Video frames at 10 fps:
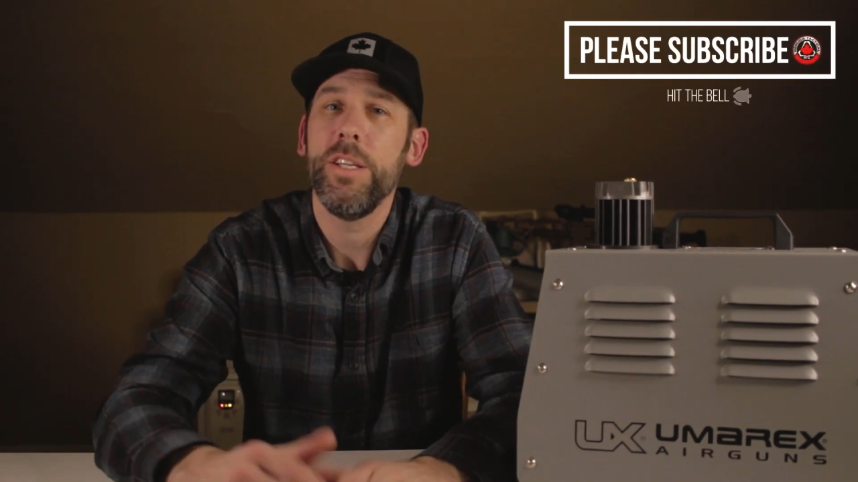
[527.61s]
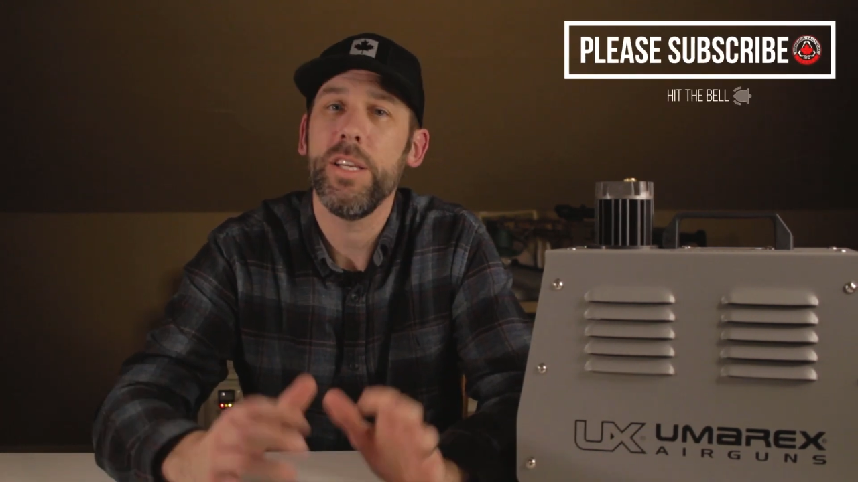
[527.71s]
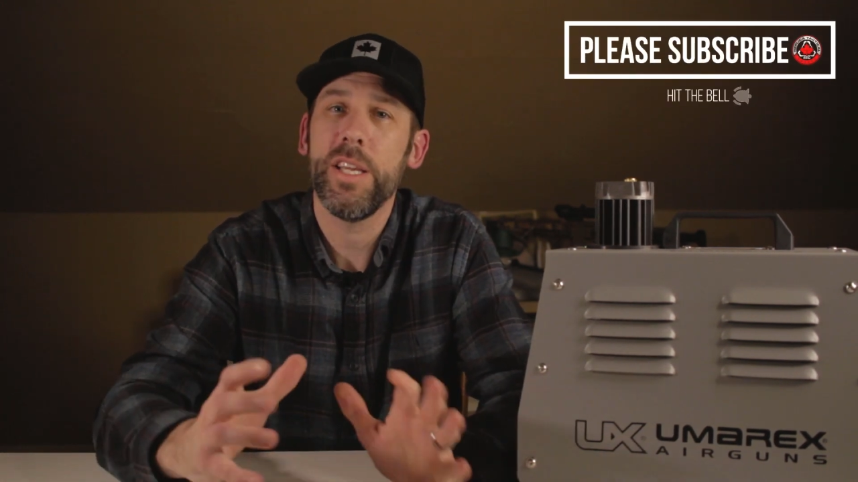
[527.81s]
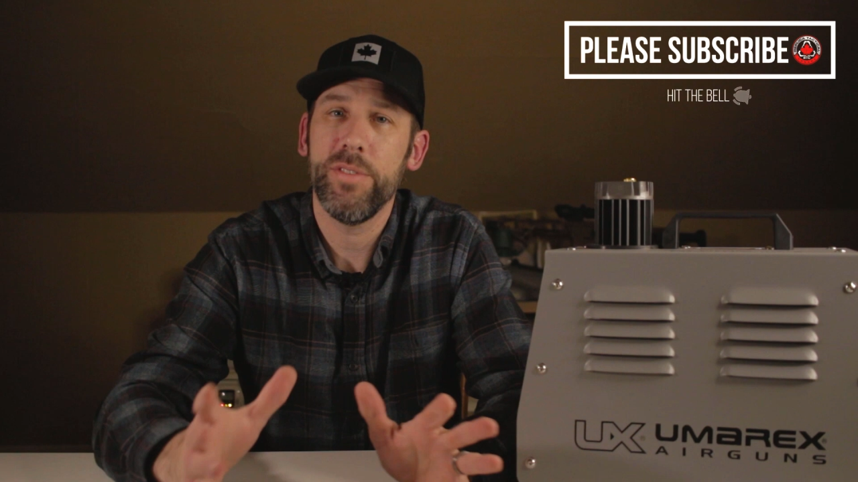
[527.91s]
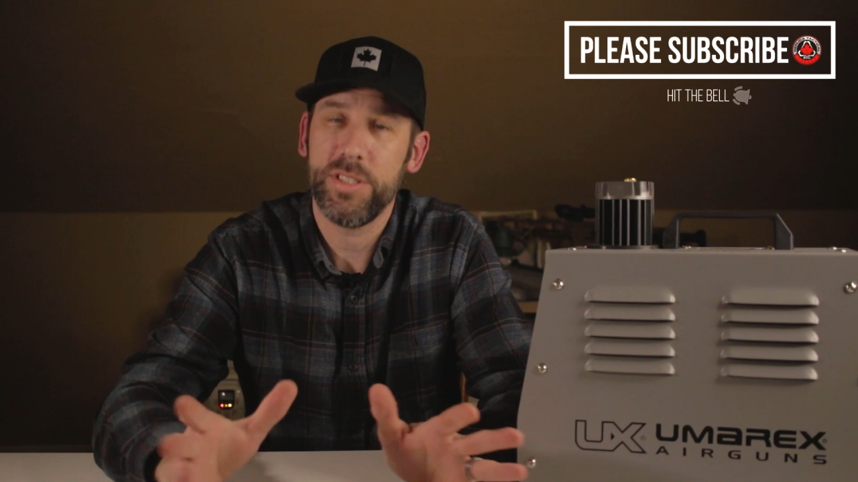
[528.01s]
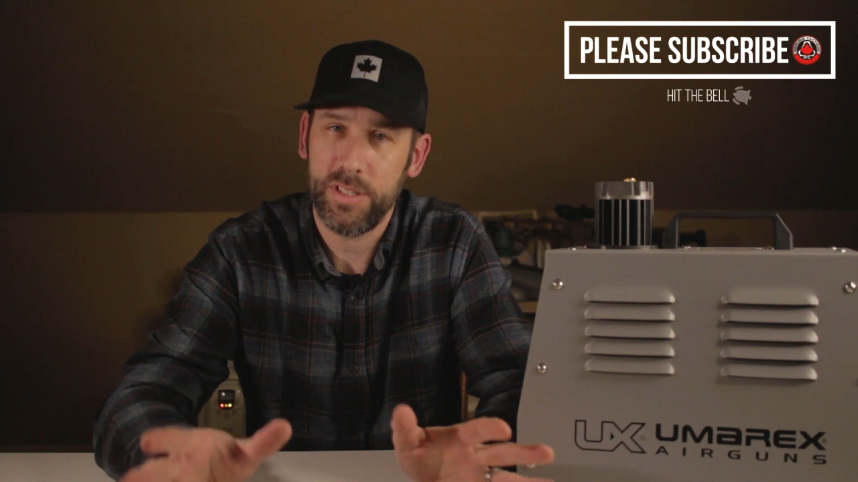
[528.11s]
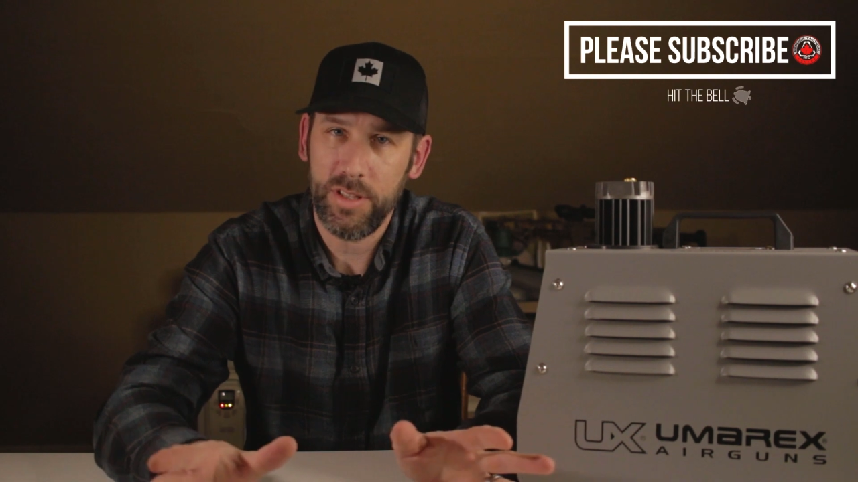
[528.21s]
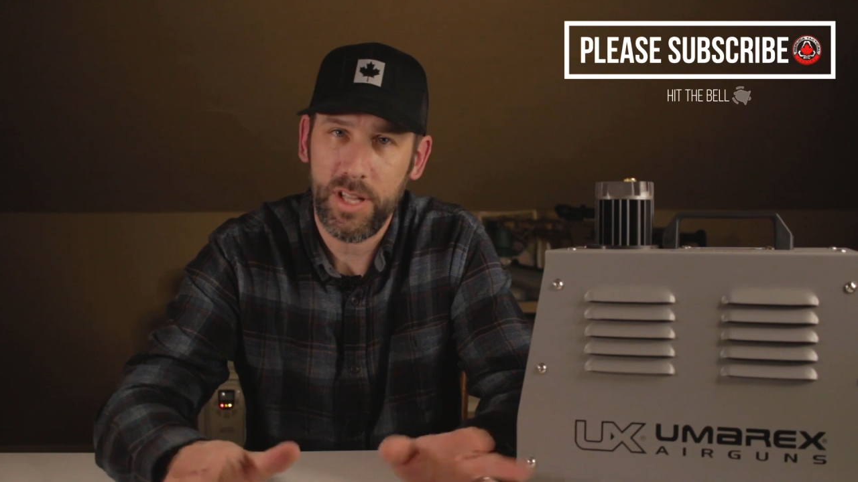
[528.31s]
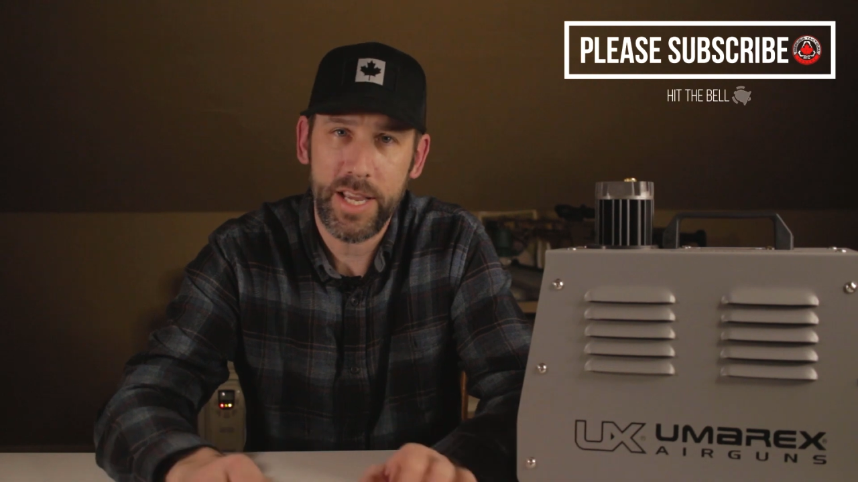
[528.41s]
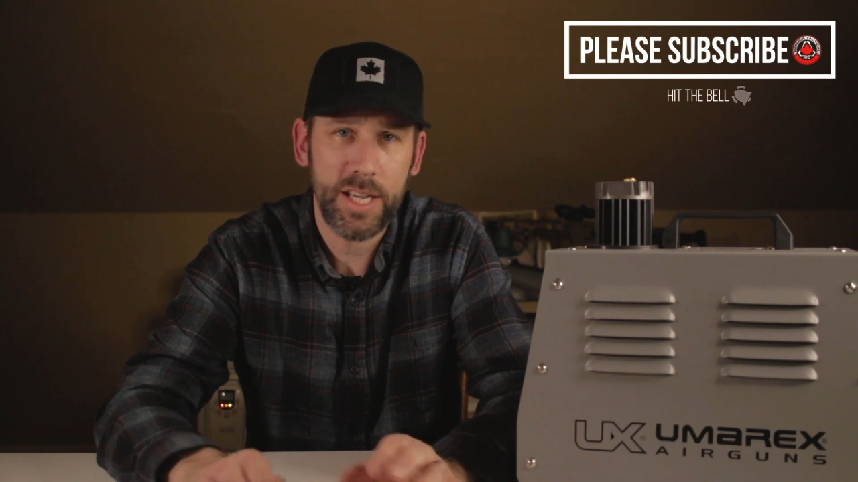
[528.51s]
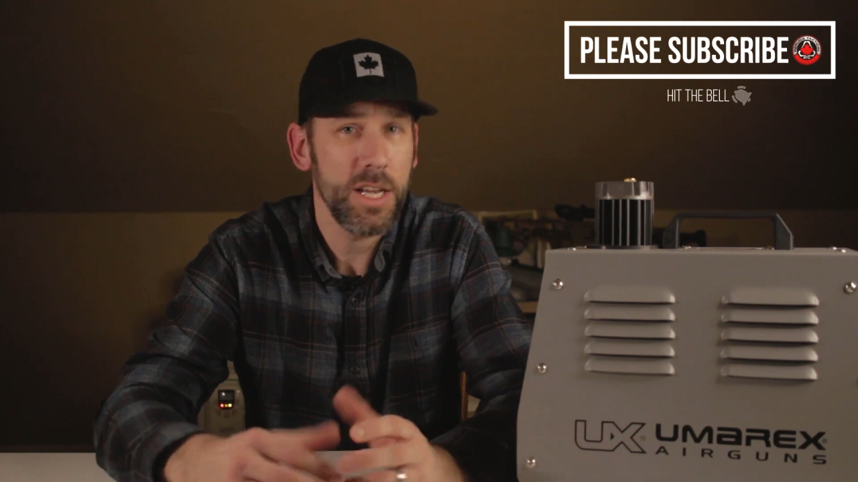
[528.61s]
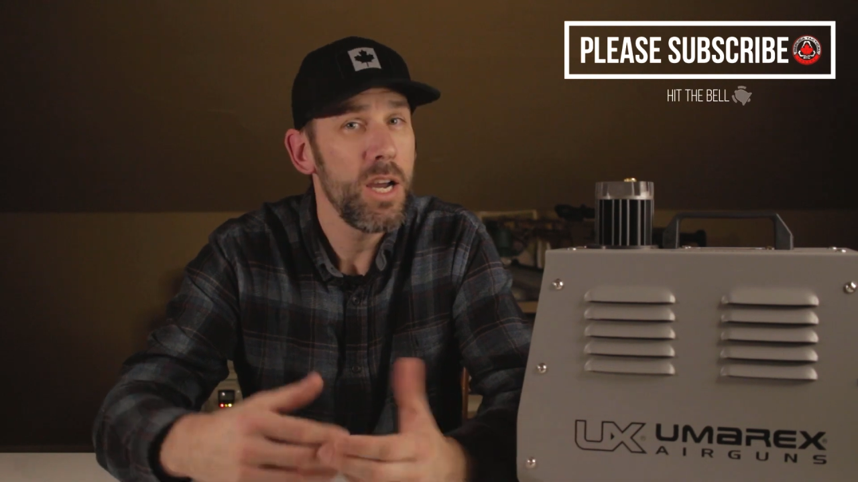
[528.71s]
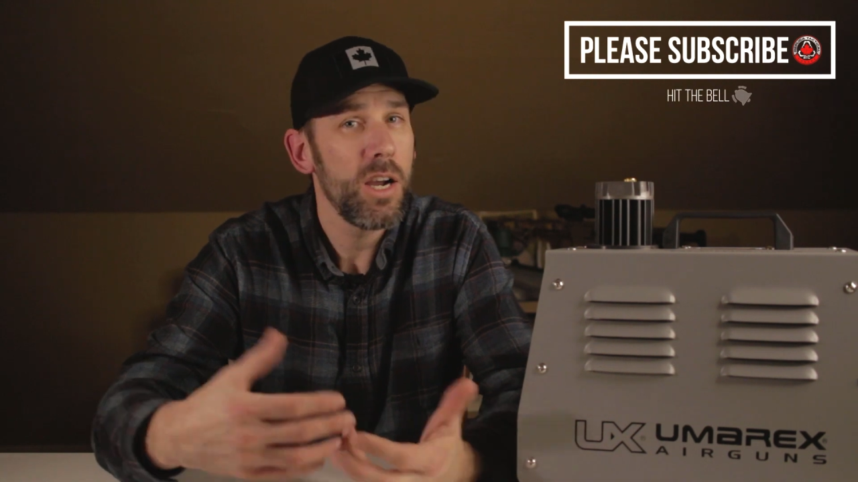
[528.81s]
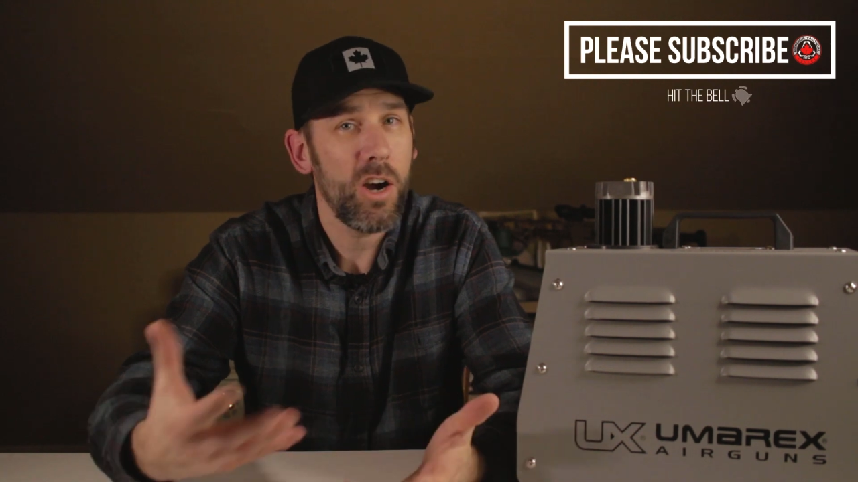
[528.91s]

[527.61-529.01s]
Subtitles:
You give us a like,